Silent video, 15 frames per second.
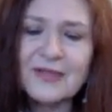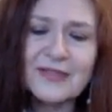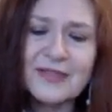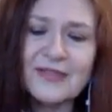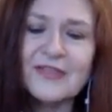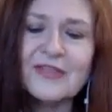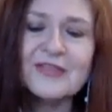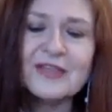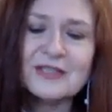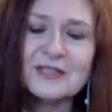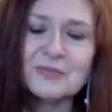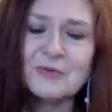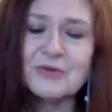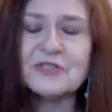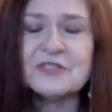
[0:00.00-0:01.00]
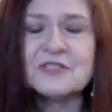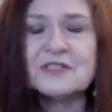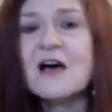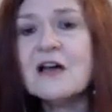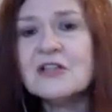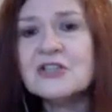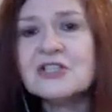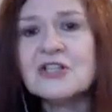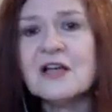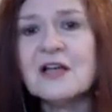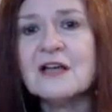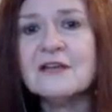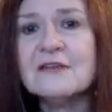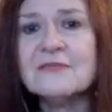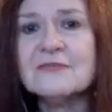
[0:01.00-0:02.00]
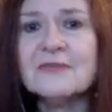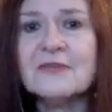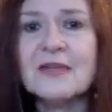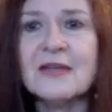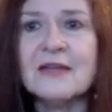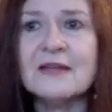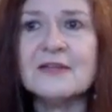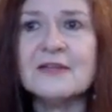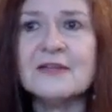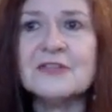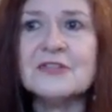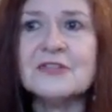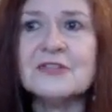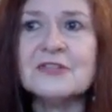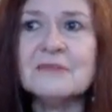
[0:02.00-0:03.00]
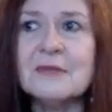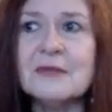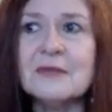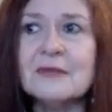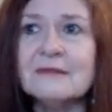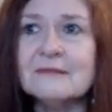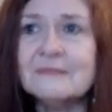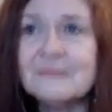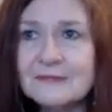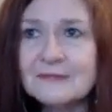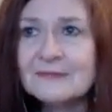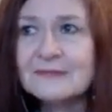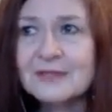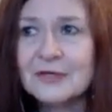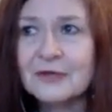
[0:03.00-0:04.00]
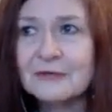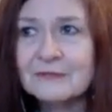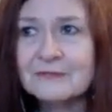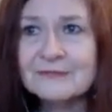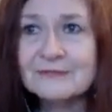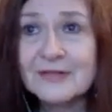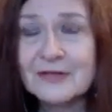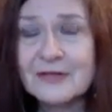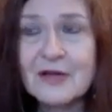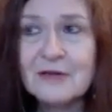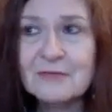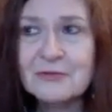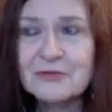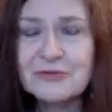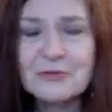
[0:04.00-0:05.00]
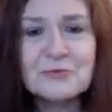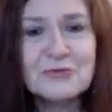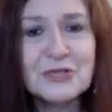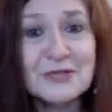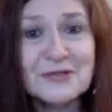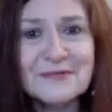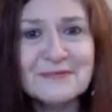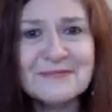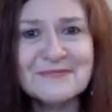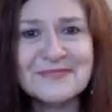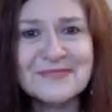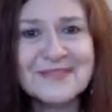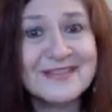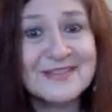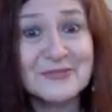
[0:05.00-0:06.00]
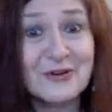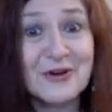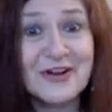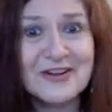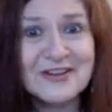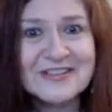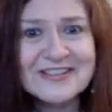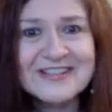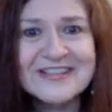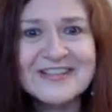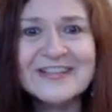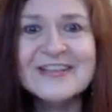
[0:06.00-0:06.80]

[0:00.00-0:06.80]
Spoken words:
and then they experience college life and maybe, non-prescription drugs.